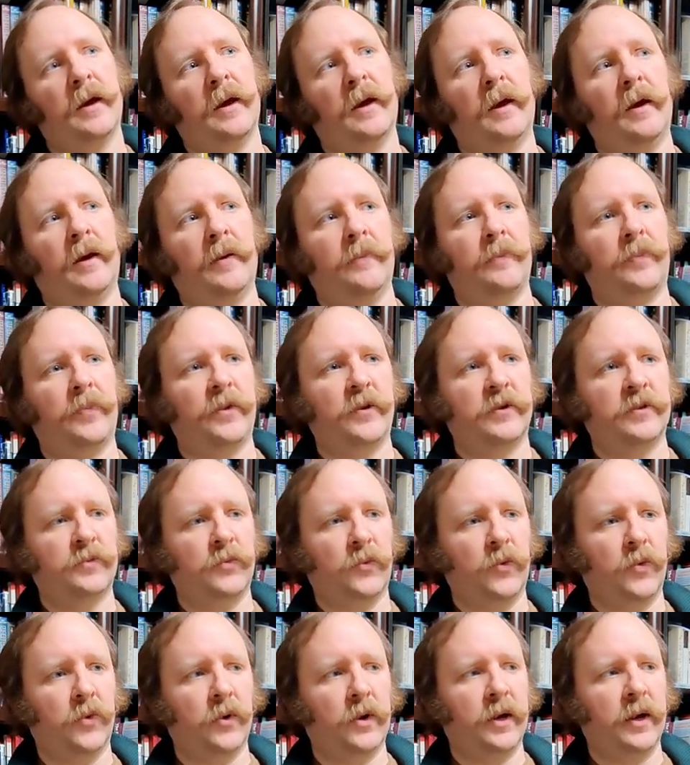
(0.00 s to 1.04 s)
Um, there's
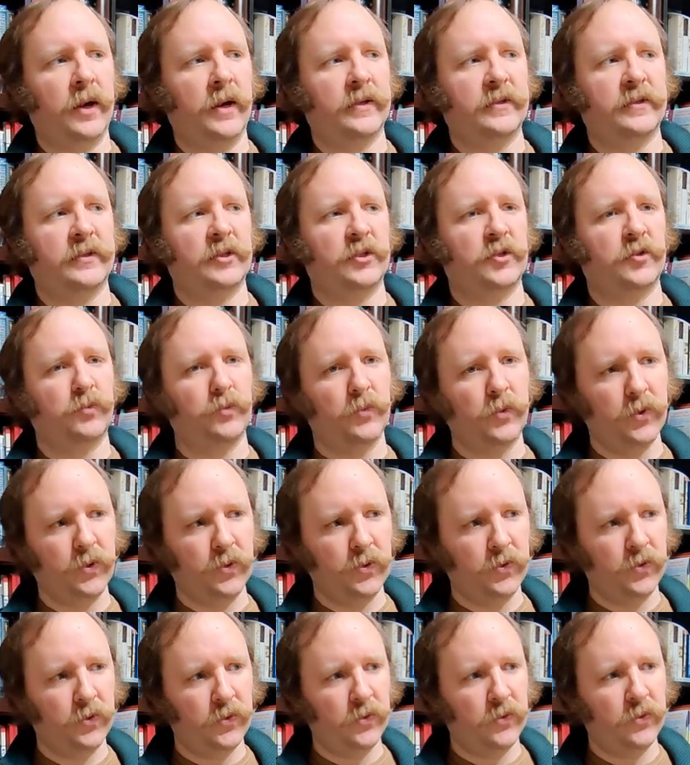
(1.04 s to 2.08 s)
more kind of
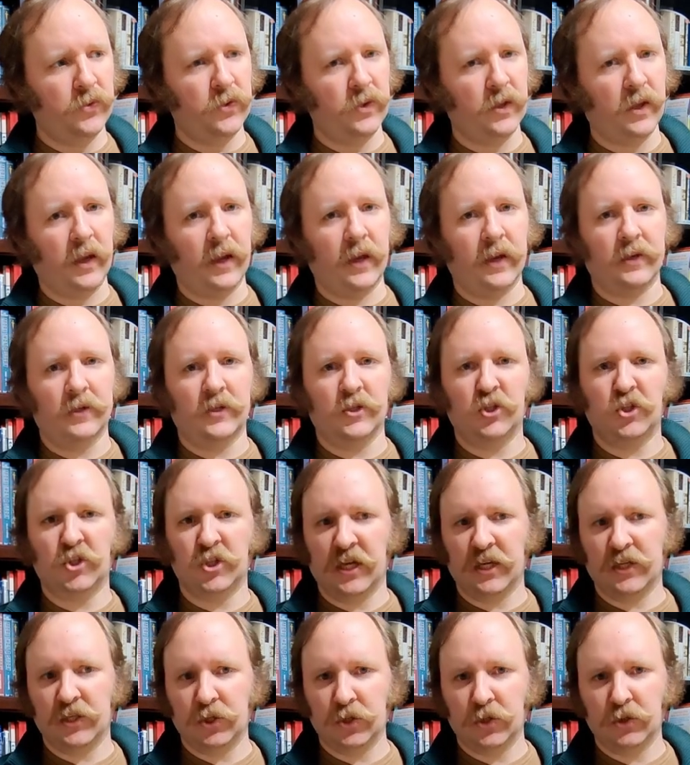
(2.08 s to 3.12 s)
smooth and
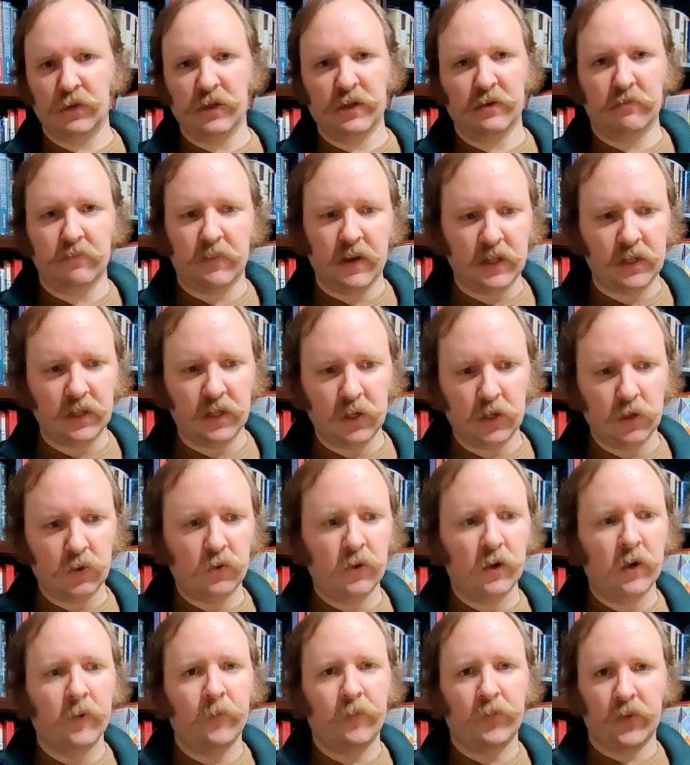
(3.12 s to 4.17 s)
gentle and
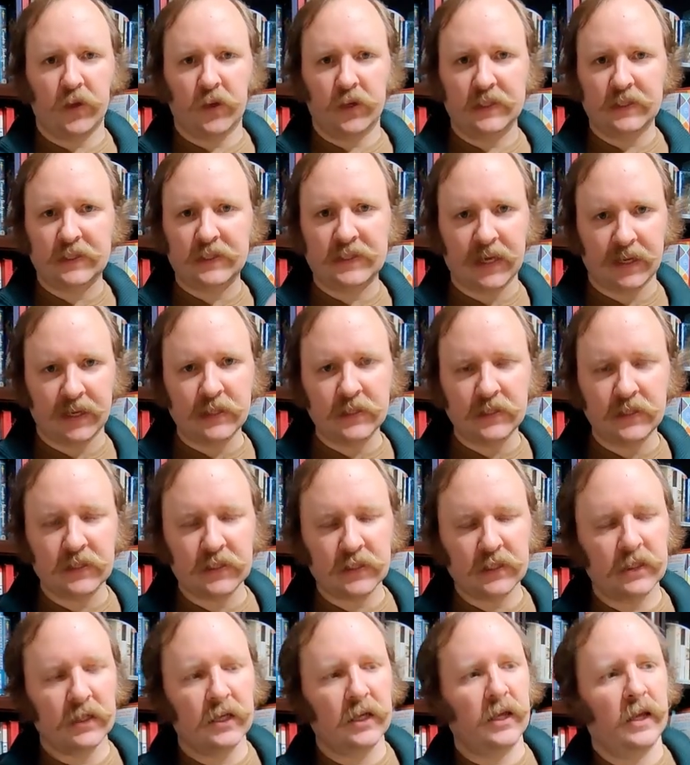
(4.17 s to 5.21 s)
mellow
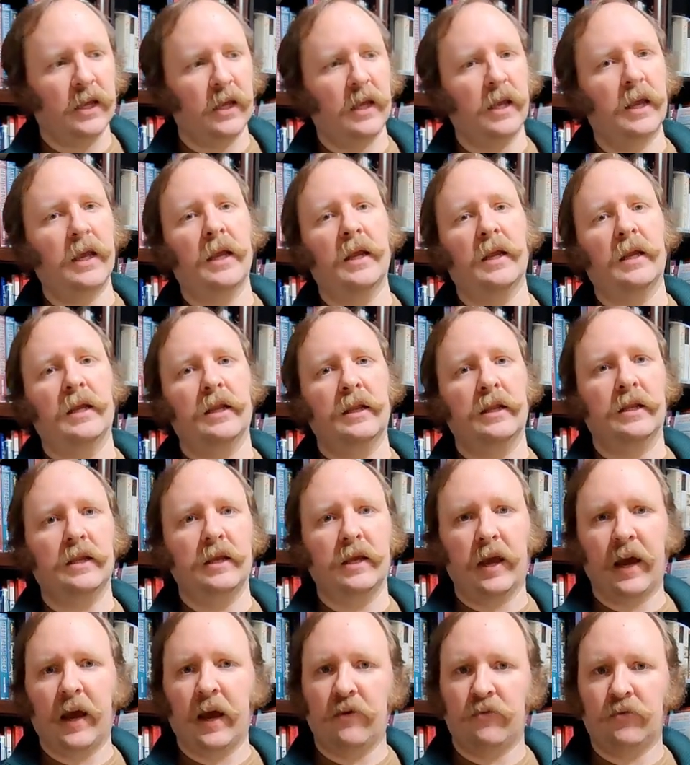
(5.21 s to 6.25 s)
scents in
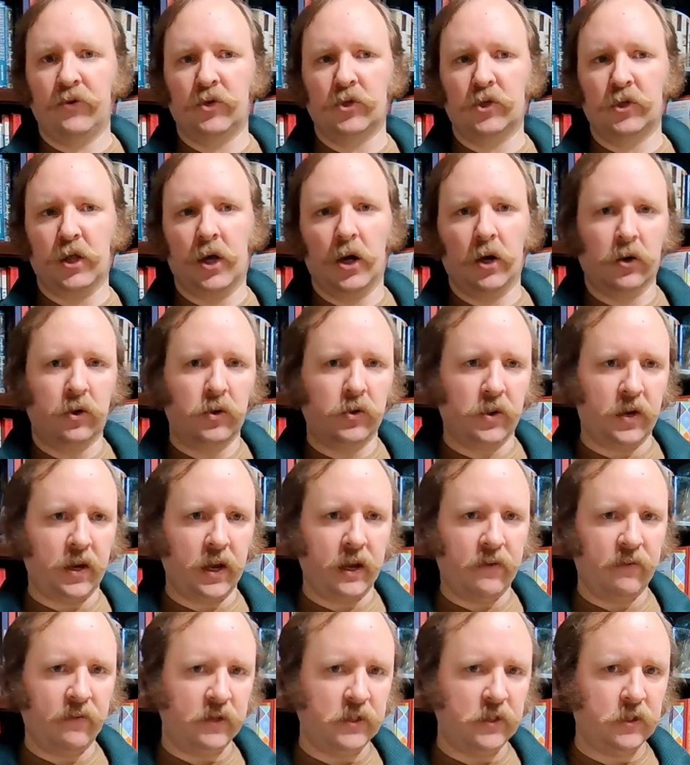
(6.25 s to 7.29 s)
the average lager that
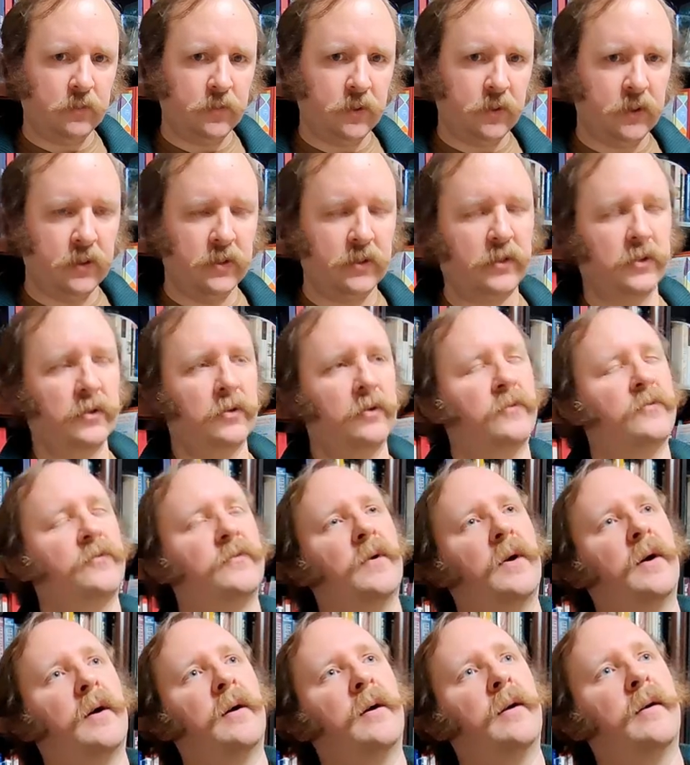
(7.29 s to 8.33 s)
I've experienced so
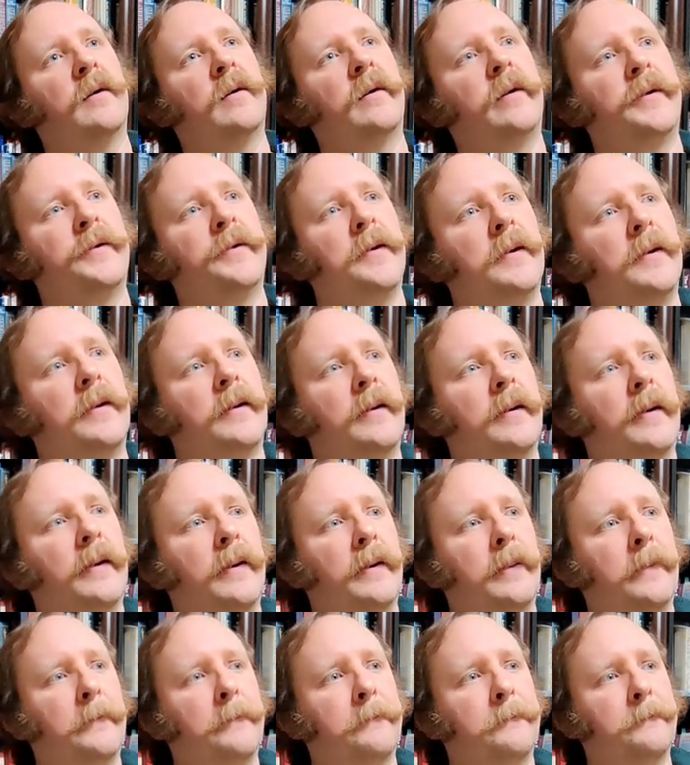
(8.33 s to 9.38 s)
far,
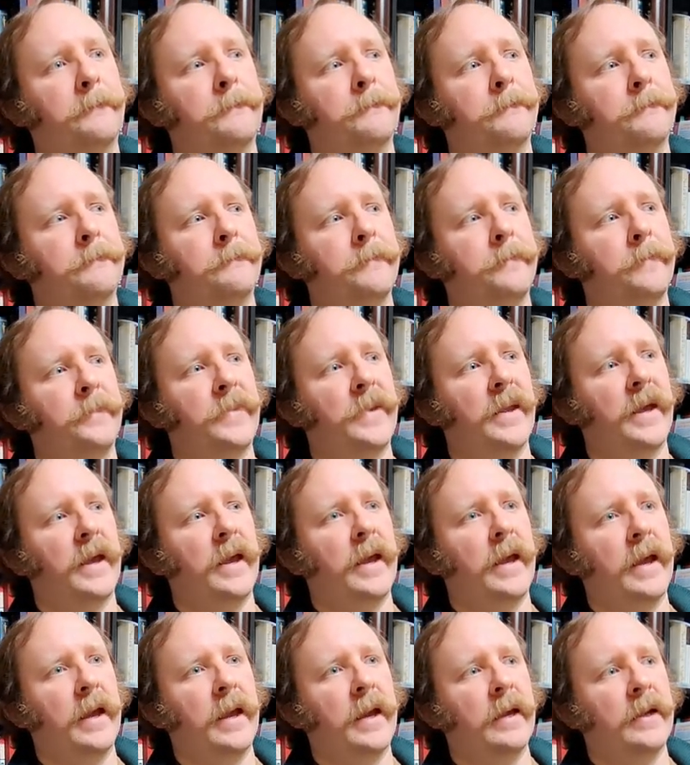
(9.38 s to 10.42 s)
um,
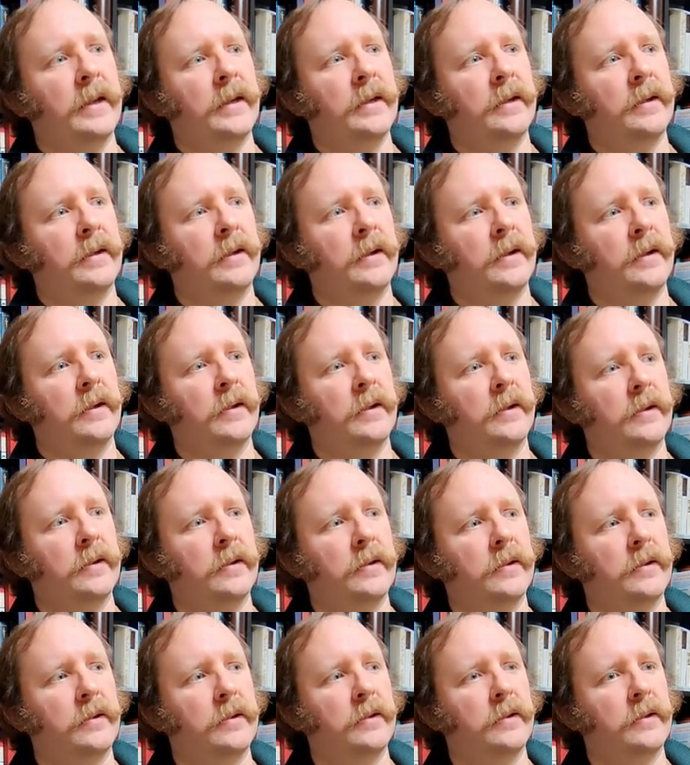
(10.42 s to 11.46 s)
and
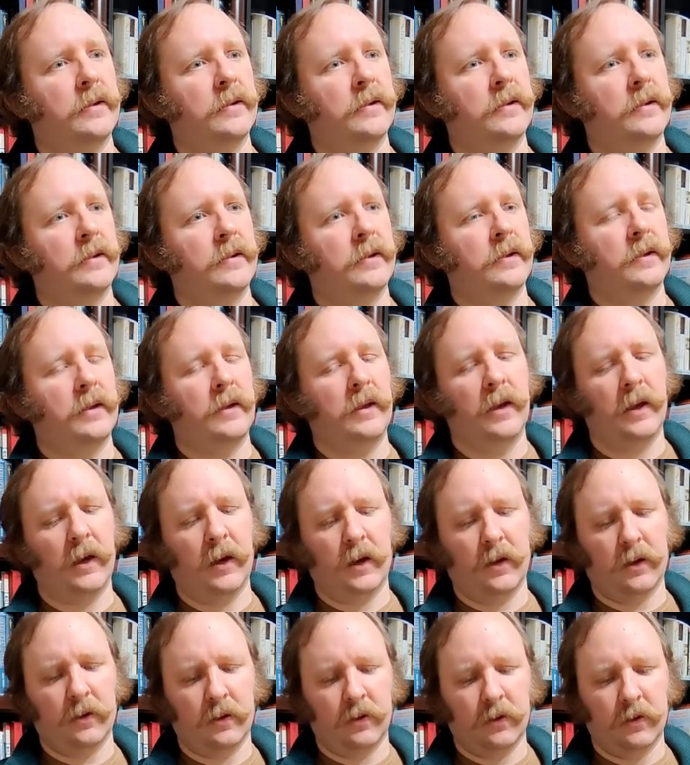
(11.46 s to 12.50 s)

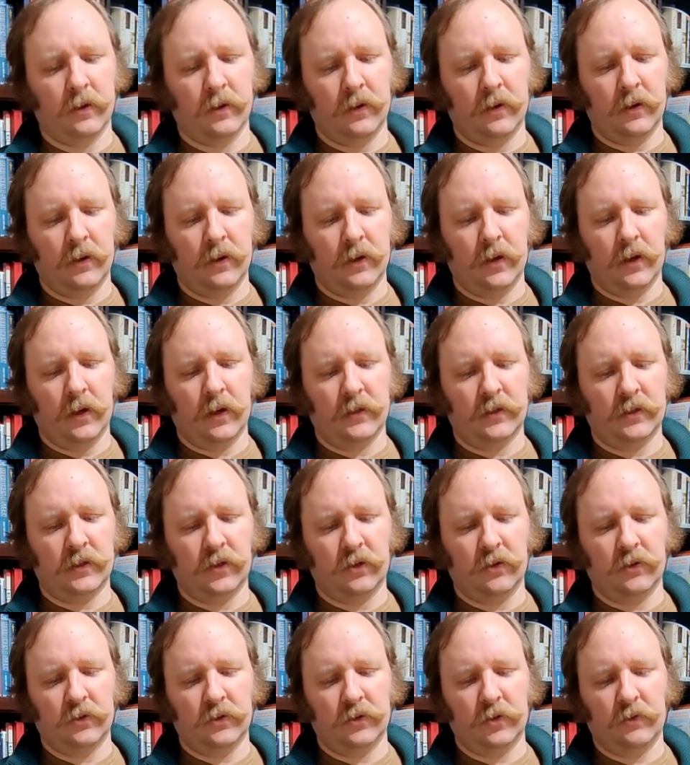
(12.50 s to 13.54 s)
yeah, uh,
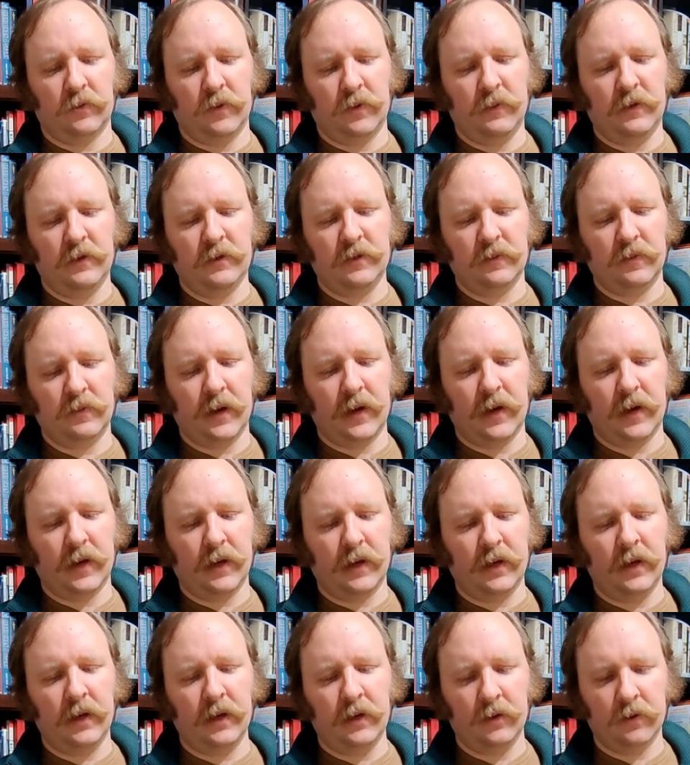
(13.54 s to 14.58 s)
so so maybe some
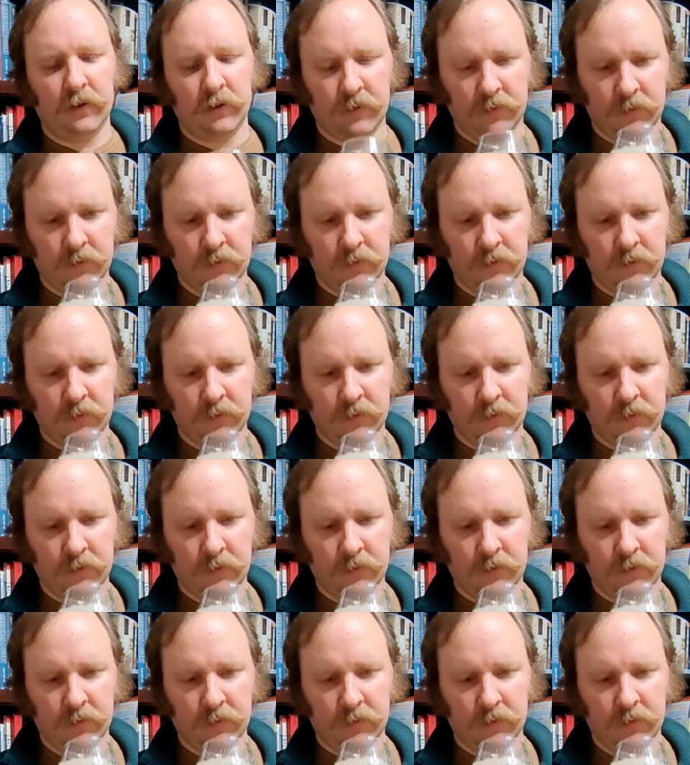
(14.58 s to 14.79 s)
honey,